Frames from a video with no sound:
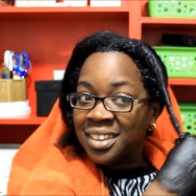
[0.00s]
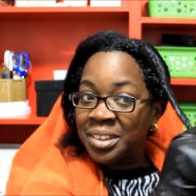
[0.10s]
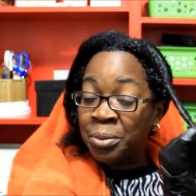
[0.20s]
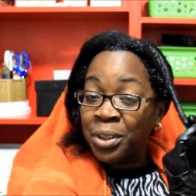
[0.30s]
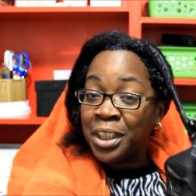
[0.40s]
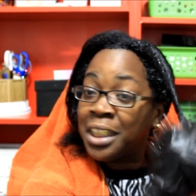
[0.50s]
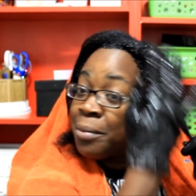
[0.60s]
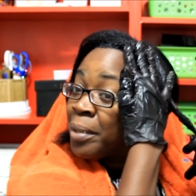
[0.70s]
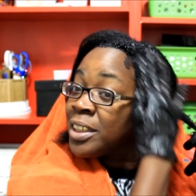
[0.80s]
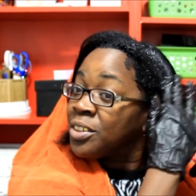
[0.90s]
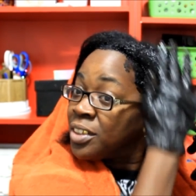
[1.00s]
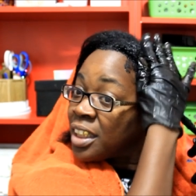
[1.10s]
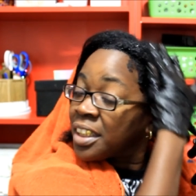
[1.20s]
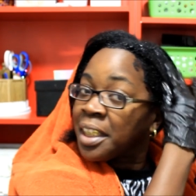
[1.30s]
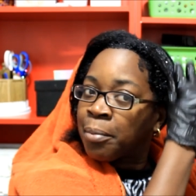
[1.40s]
You want to cut, make sure you
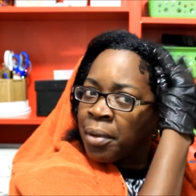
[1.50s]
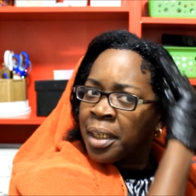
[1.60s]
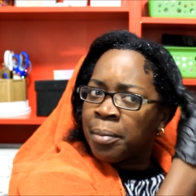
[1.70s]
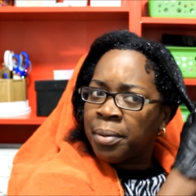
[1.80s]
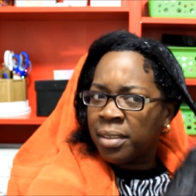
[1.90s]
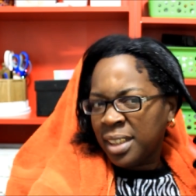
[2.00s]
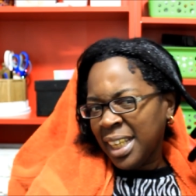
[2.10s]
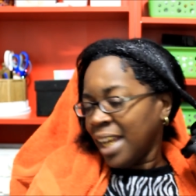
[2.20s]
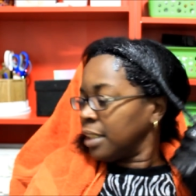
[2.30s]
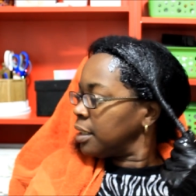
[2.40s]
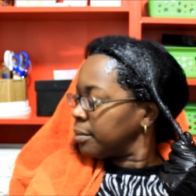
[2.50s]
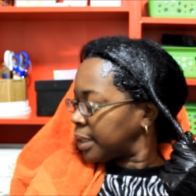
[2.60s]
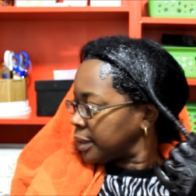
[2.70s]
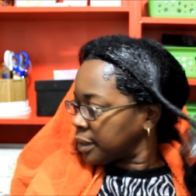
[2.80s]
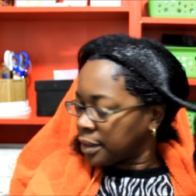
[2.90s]
color that brown part. Golly, look what
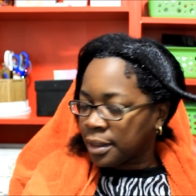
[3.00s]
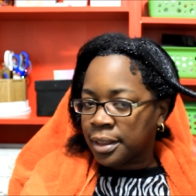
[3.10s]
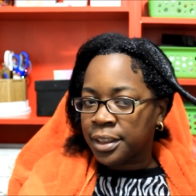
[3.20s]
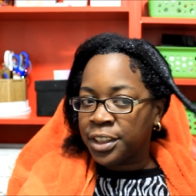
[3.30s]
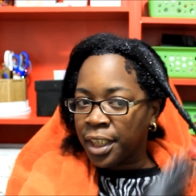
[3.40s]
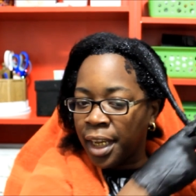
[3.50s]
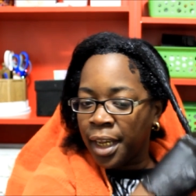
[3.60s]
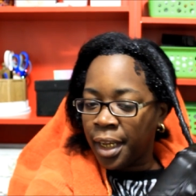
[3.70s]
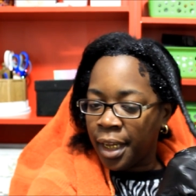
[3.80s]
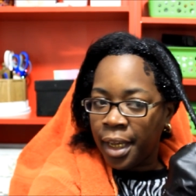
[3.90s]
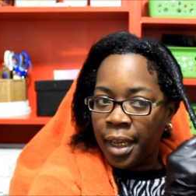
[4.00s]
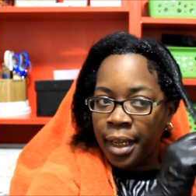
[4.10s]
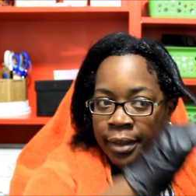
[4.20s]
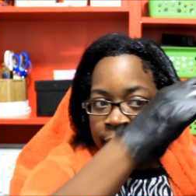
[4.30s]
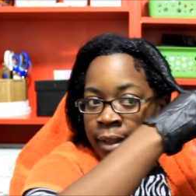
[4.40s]
I just did.
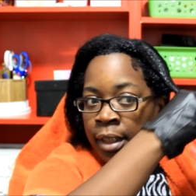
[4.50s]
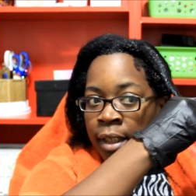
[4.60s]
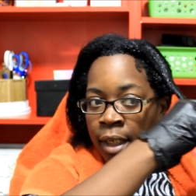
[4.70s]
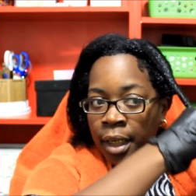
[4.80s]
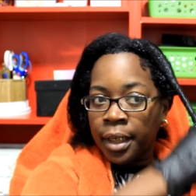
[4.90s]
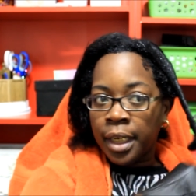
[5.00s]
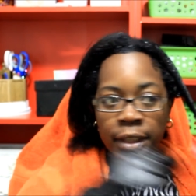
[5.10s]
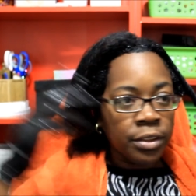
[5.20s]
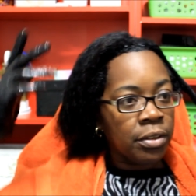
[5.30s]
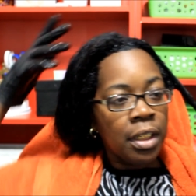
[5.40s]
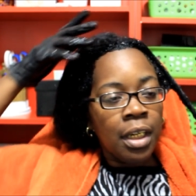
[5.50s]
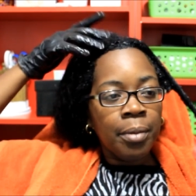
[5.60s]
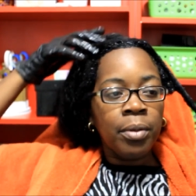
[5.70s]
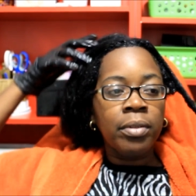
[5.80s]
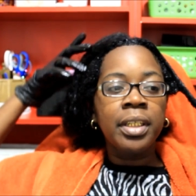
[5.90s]
Yeah. Okay, so
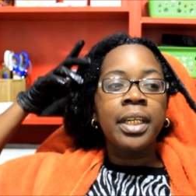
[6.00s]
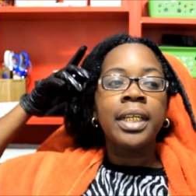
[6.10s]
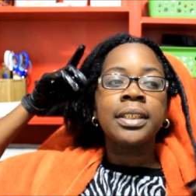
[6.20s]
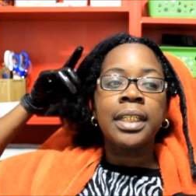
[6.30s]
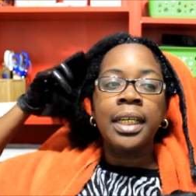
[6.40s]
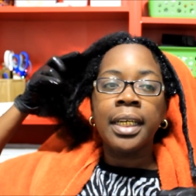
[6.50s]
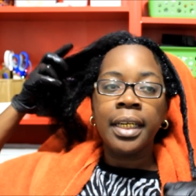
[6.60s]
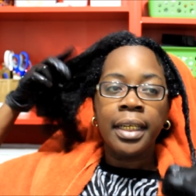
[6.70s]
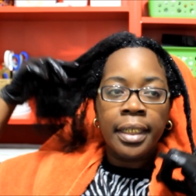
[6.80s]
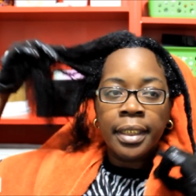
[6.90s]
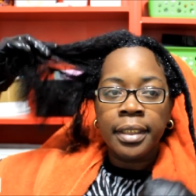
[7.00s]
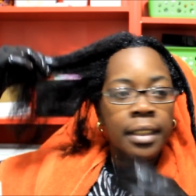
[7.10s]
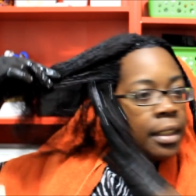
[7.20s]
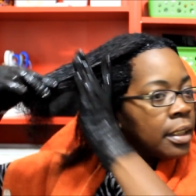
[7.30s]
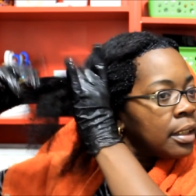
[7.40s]
I'm going to leave that side hanging.
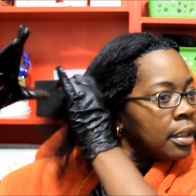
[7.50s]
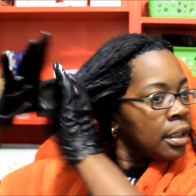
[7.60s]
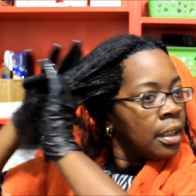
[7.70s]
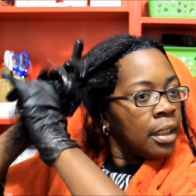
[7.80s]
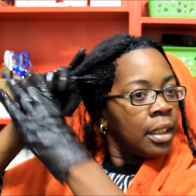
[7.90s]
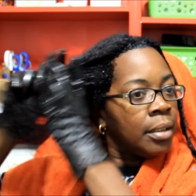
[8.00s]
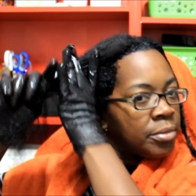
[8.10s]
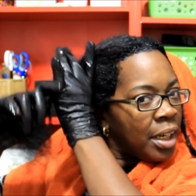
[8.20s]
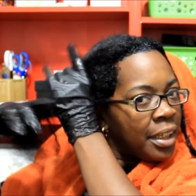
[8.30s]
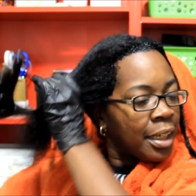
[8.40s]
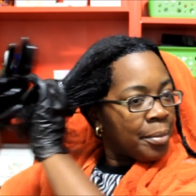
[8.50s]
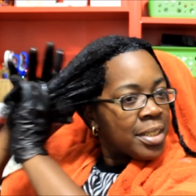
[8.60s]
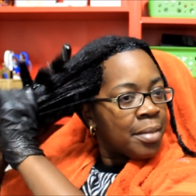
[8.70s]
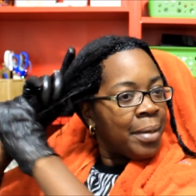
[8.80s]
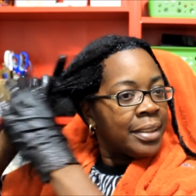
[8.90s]
I'm trying not to
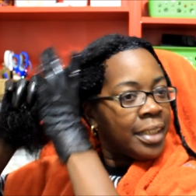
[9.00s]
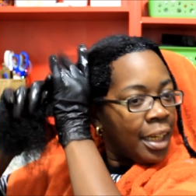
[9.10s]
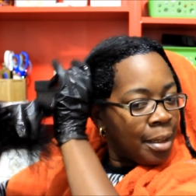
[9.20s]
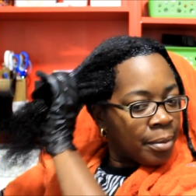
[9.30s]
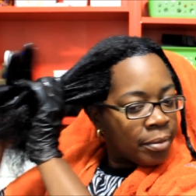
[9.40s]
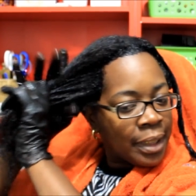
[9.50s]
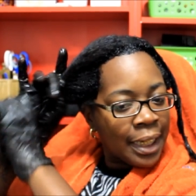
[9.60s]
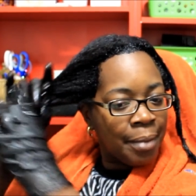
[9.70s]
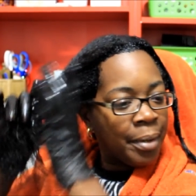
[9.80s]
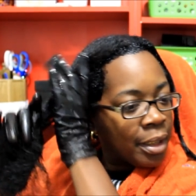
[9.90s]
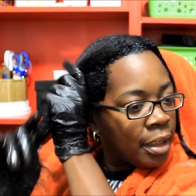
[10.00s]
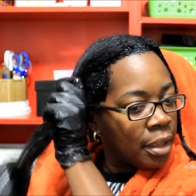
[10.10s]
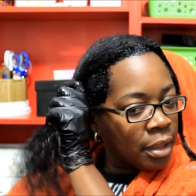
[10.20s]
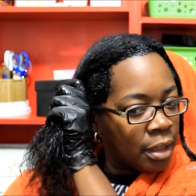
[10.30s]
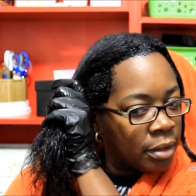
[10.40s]
mess up my table while I got my
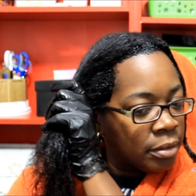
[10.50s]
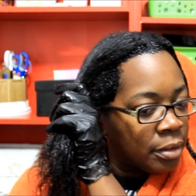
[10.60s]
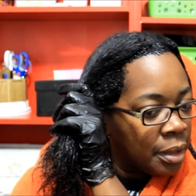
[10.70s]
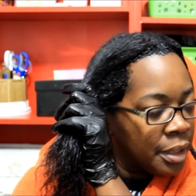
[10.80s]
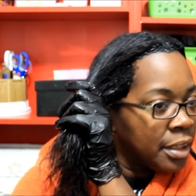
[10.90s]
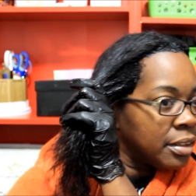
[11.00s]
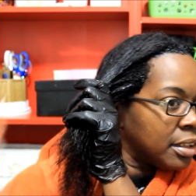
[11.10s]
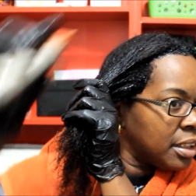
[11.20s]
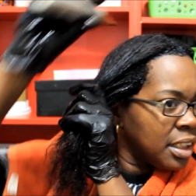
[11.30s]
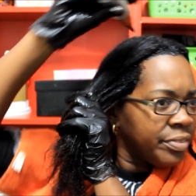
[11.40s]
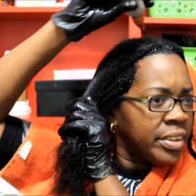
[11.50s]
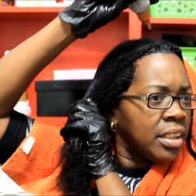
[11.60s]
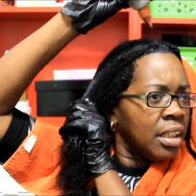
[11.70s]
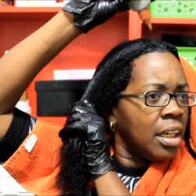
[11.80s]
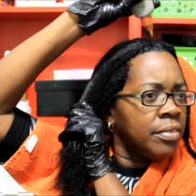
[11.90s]
color on. I need a cover or
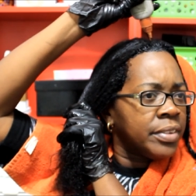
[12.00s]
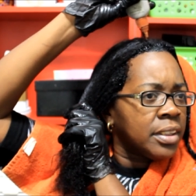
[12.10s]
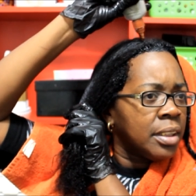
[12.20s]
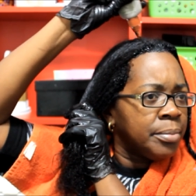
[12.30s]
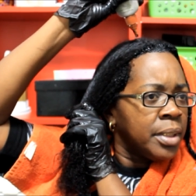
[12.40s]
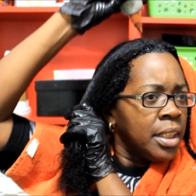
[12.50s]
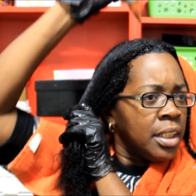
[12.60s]
a cloth or something.